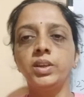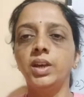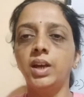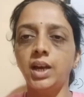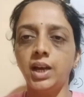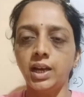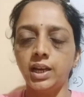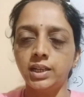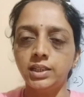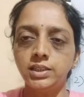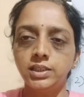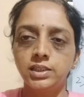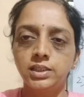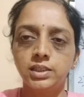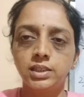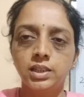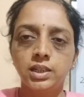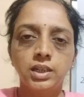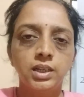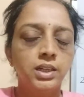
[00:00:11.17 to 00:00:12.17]
as
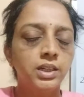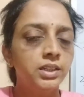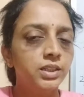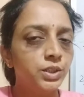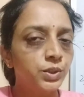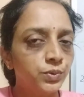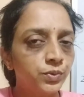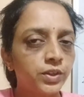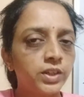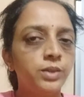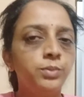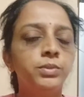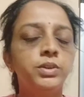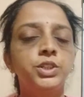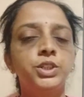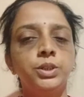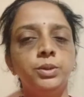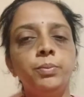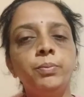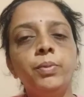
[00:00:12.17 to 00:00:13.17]
it is very
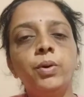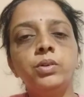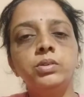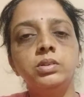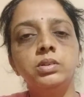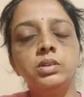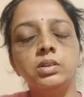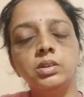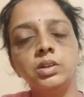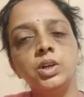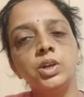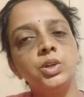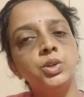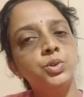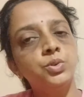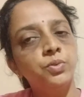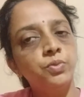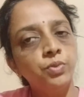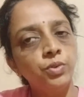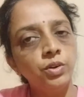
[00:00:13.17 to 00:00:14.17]
much important to
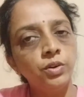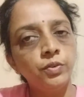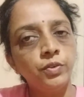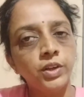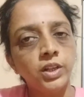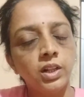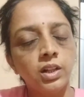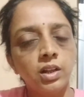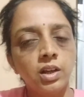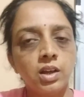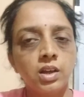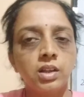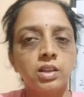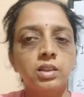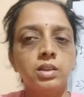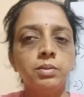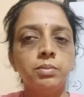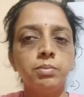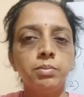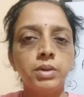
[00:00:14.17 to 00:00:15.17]
fulfill
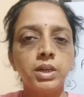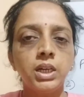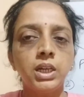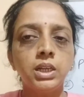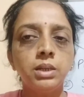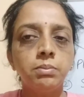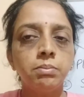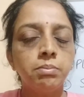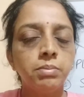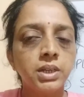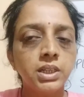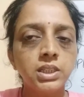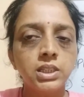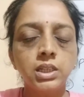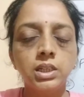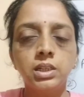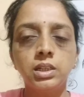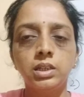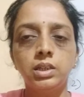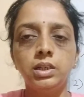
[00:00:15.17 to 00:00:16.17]
the main basic
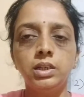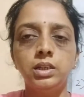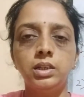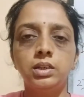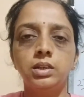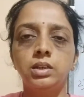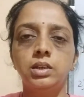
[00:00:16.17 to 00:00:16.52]
need